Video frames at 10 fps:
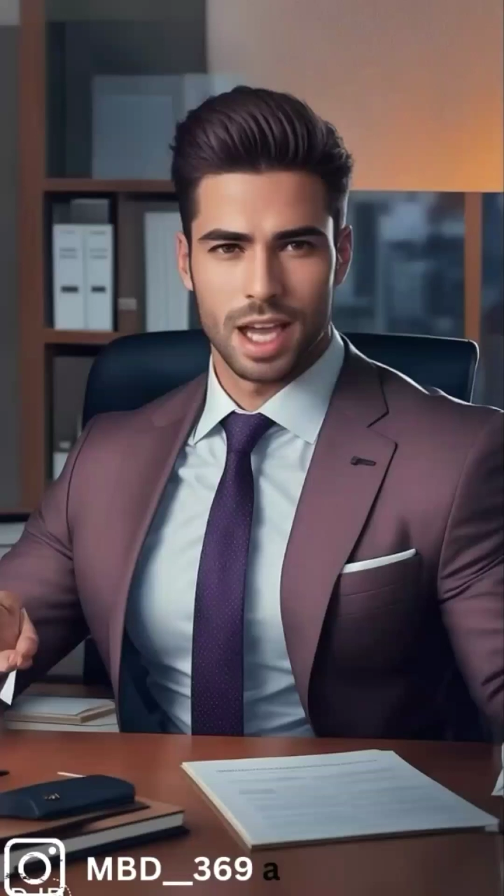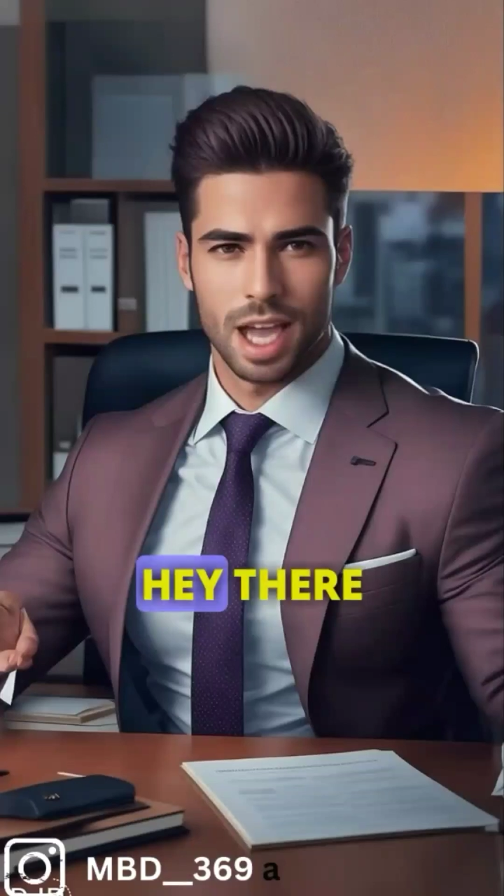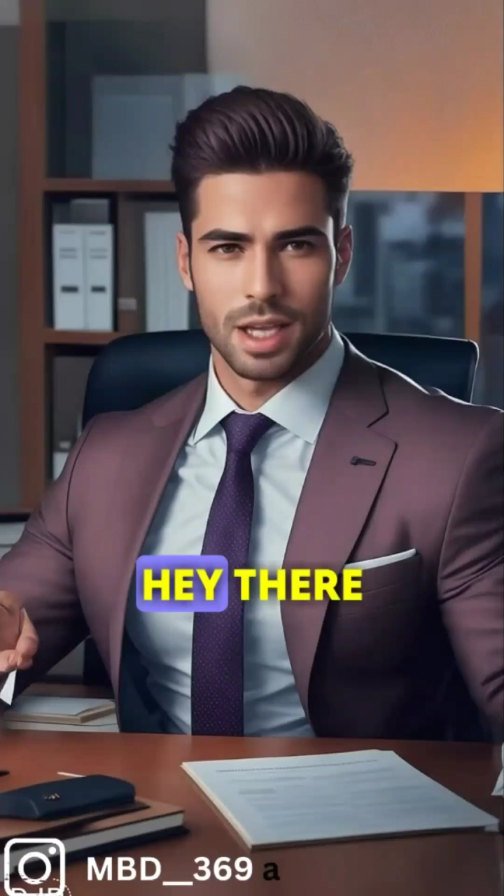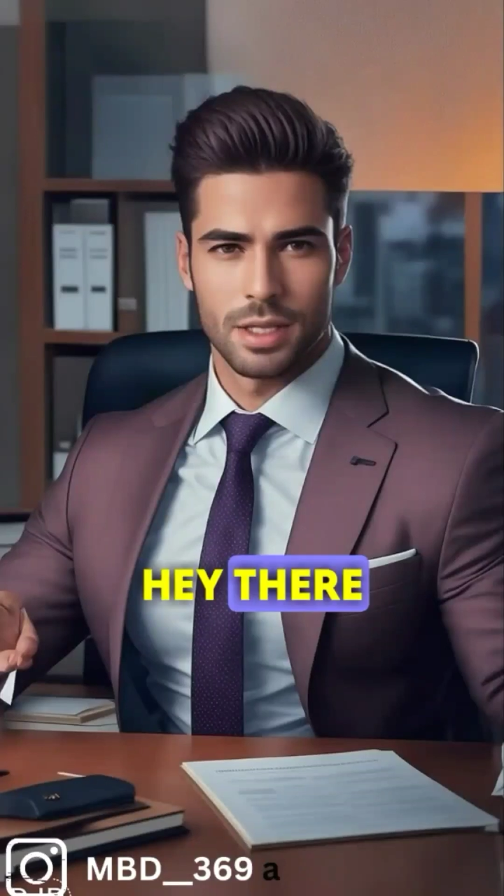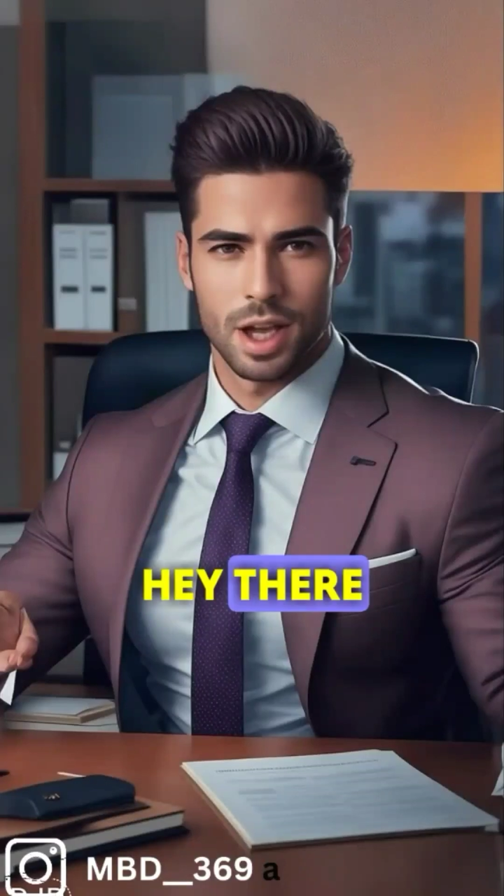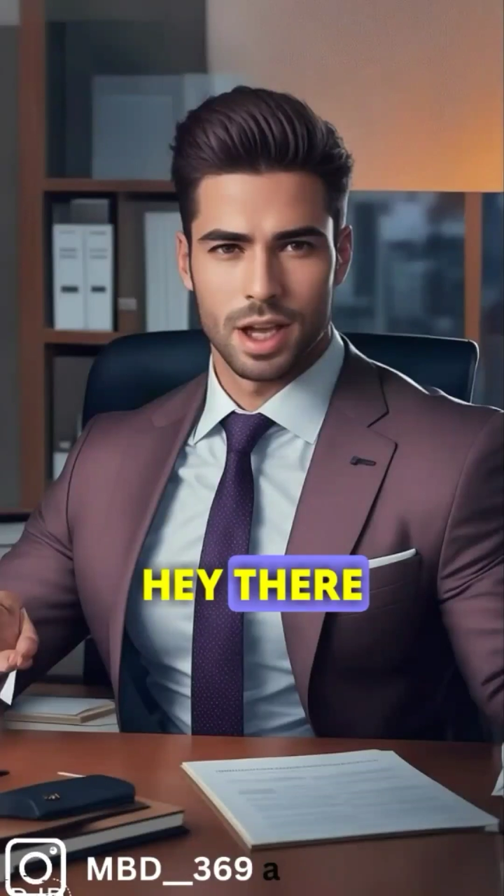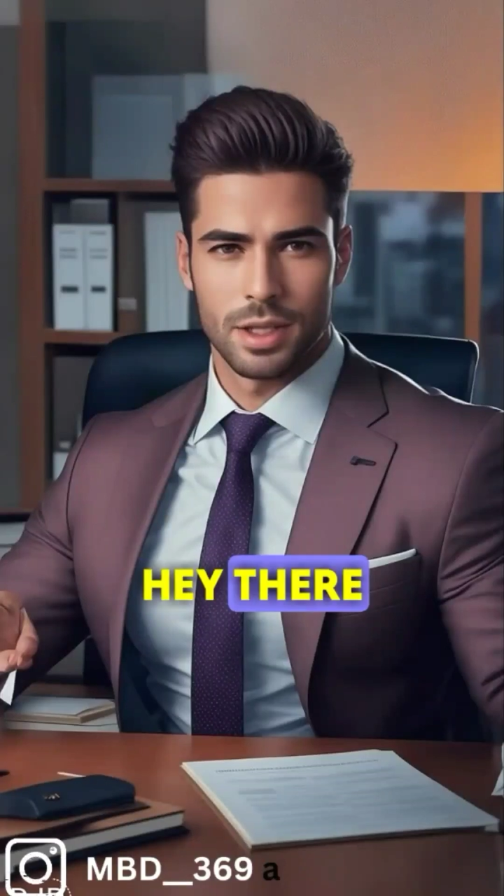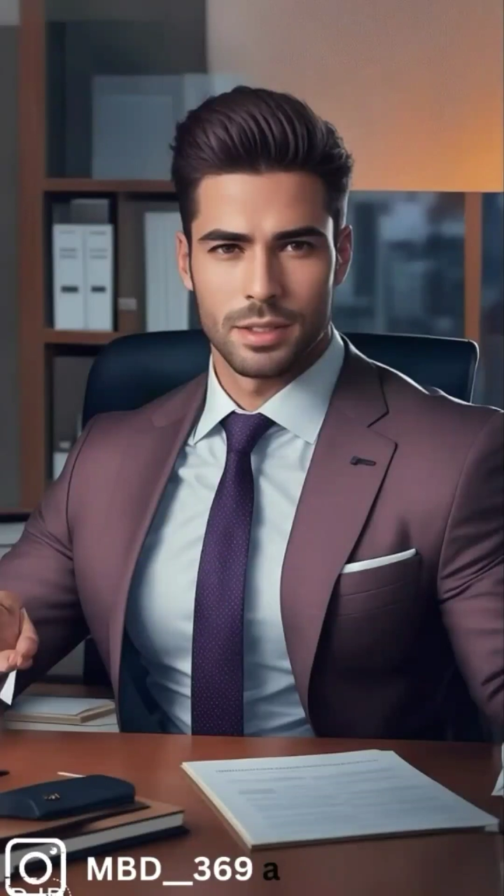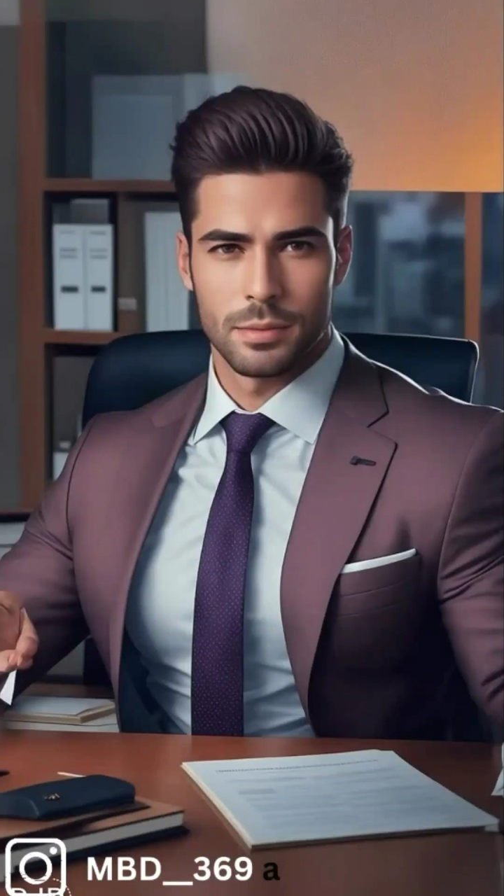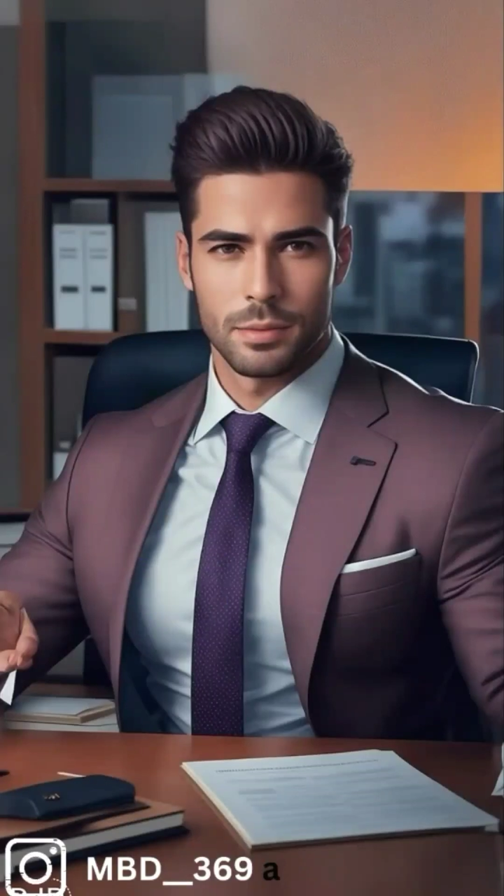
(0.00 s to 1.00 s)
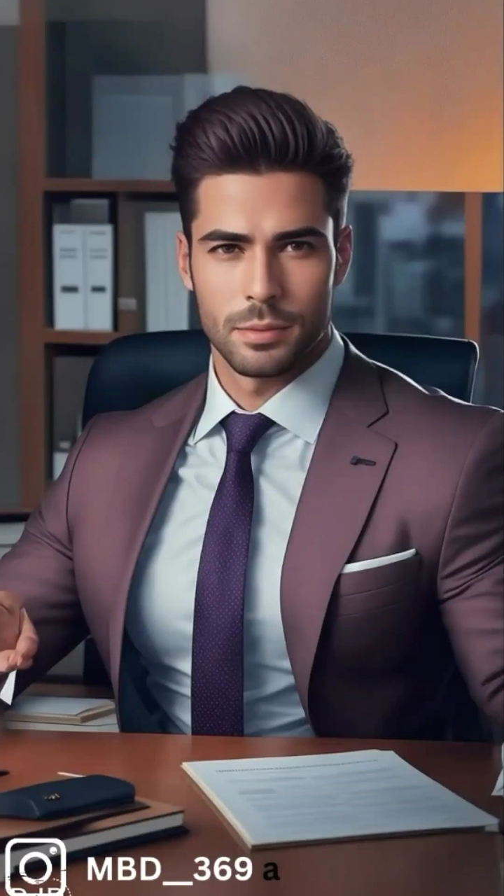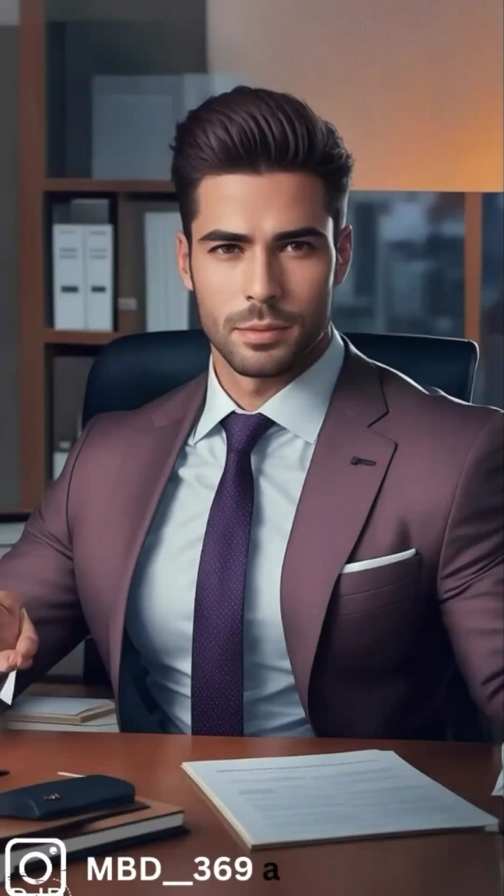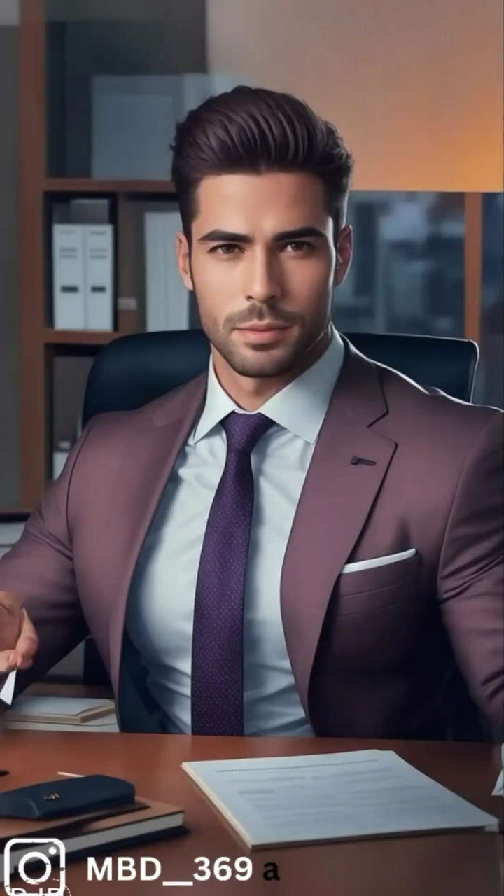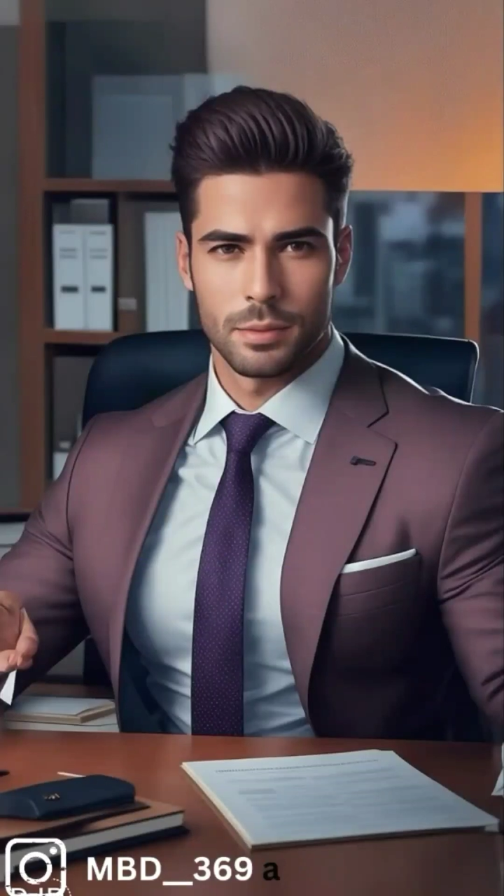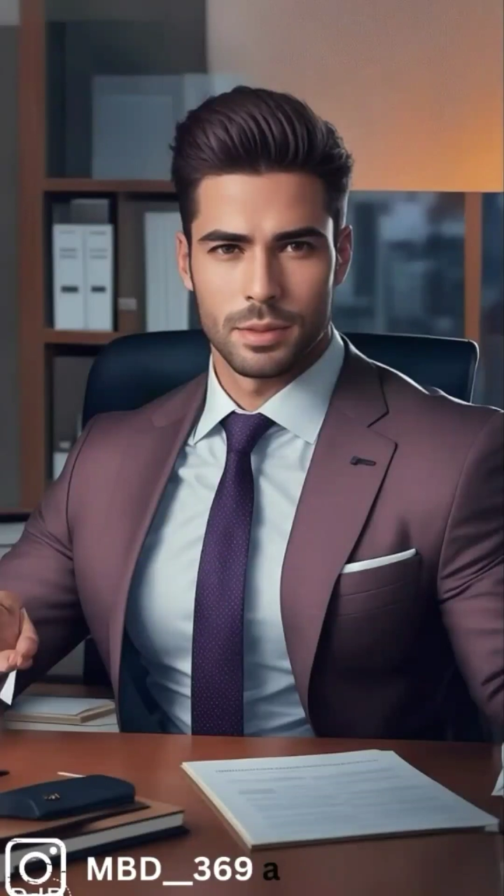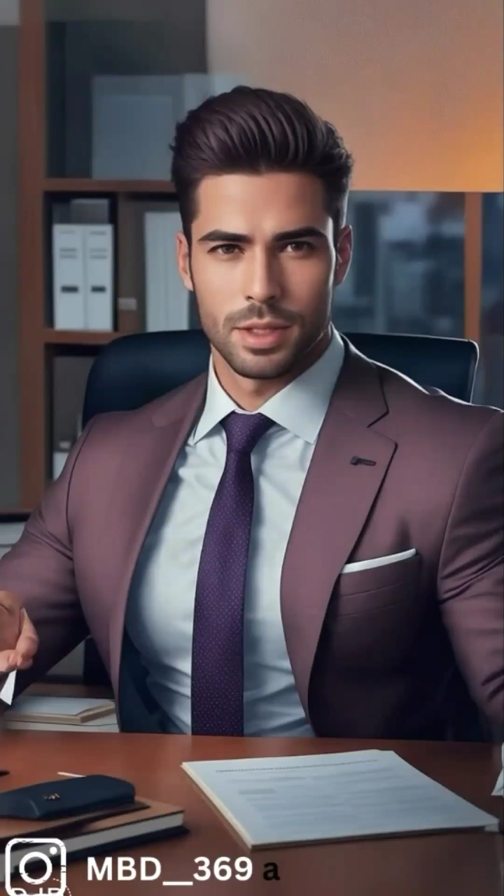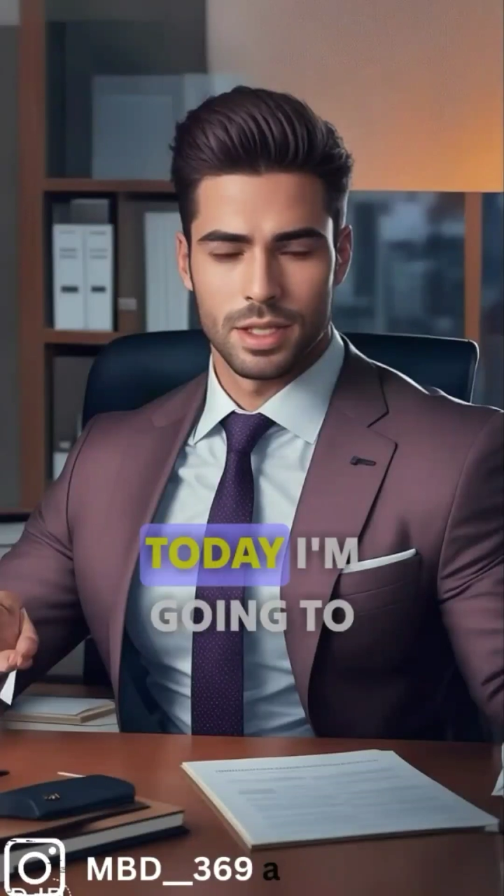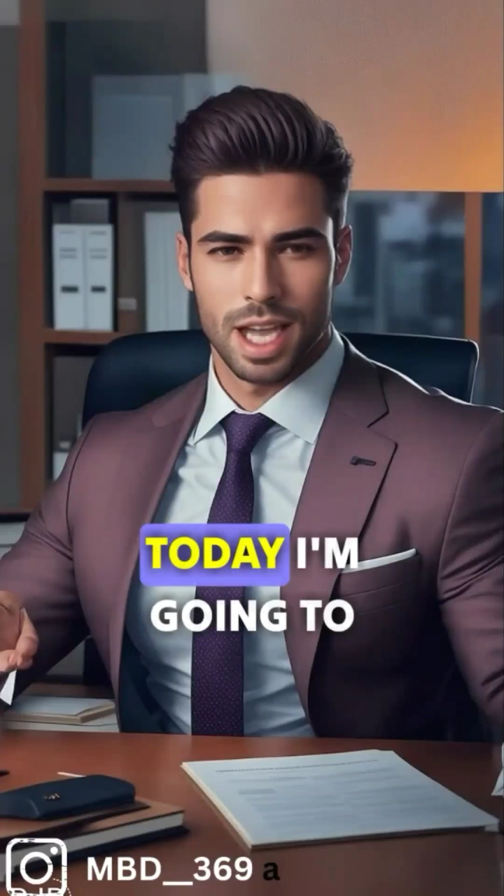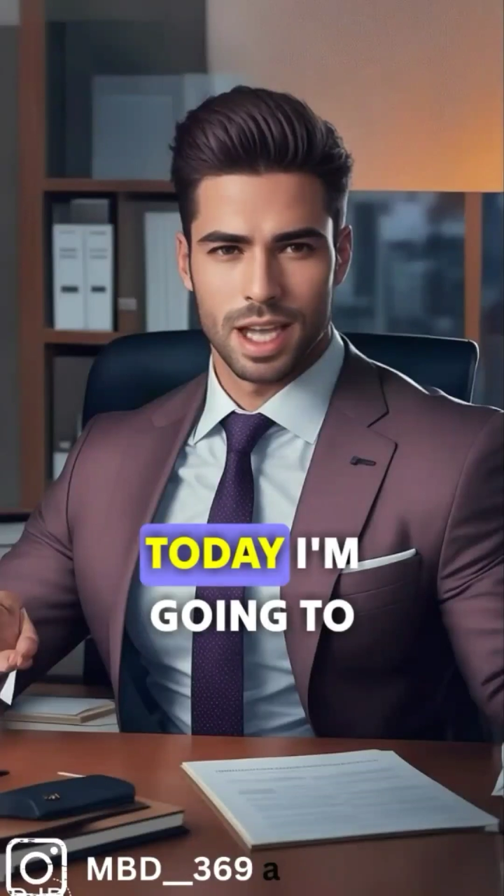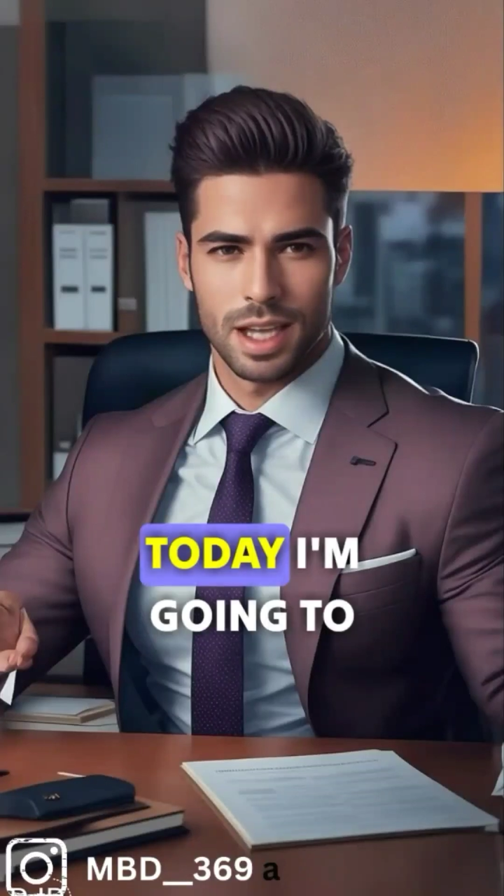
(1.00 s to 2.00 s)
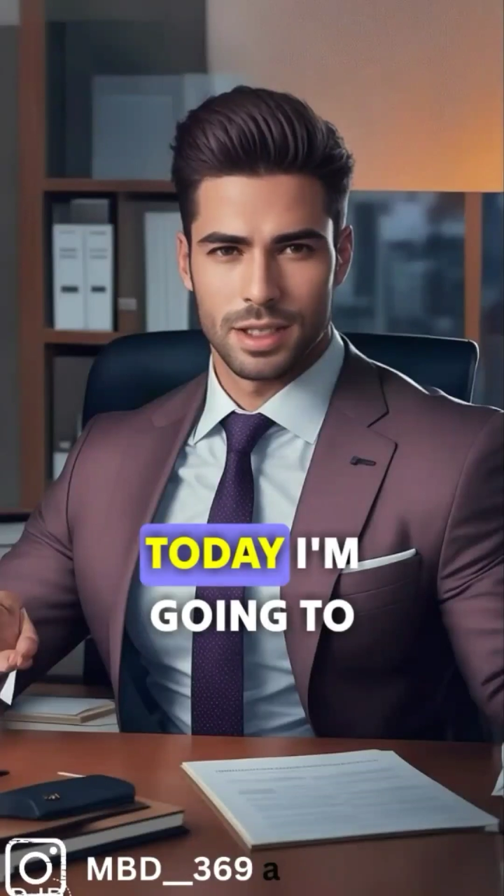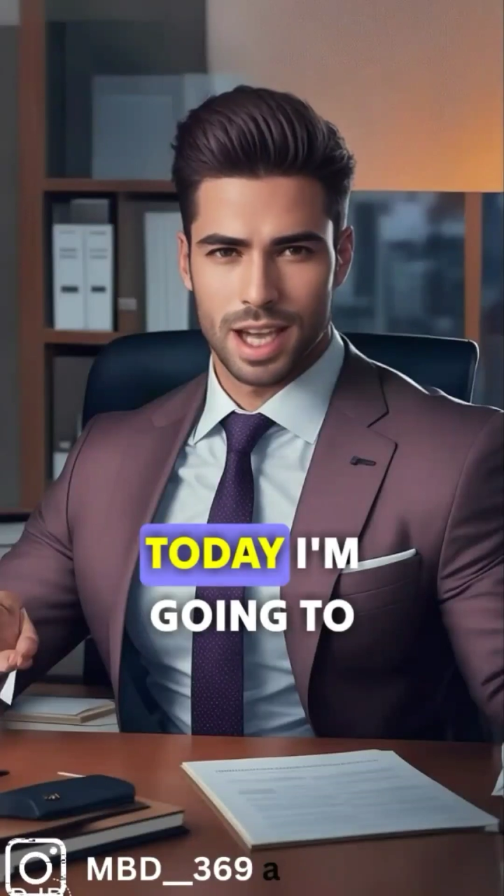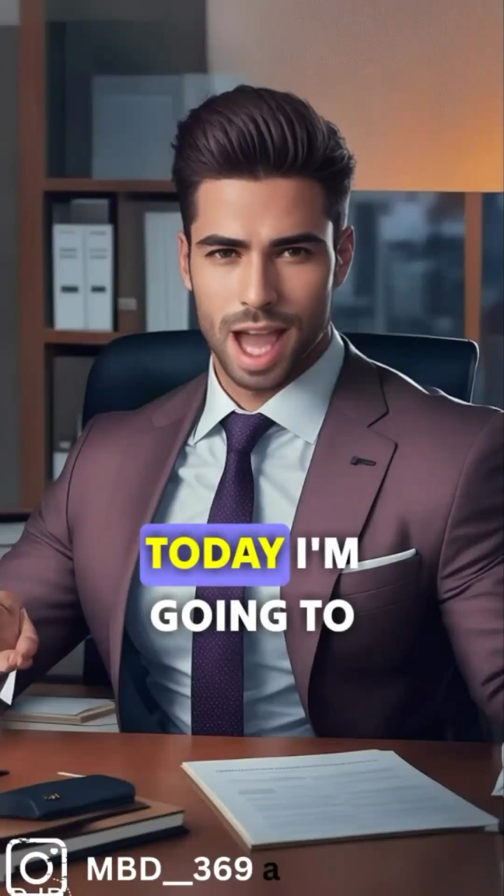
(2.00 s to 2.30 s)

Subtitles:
Hey there. Today,